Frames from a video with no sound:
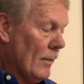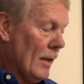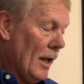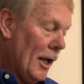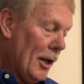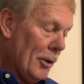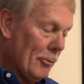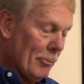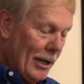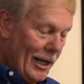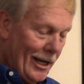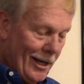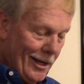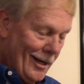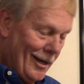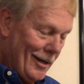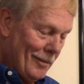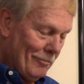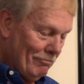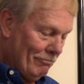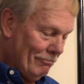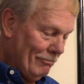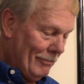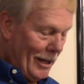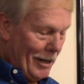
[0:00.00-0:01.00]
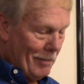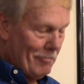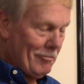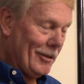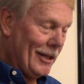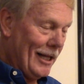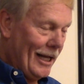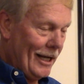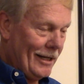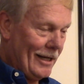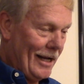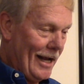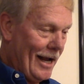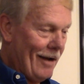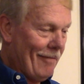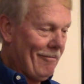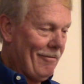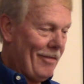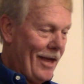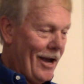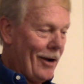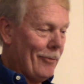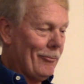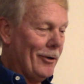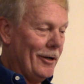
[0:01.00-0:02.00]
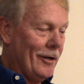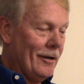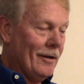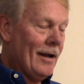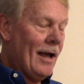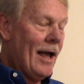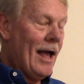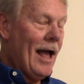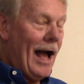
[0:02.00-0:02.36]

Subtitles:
anyway, I'm glad to have that one.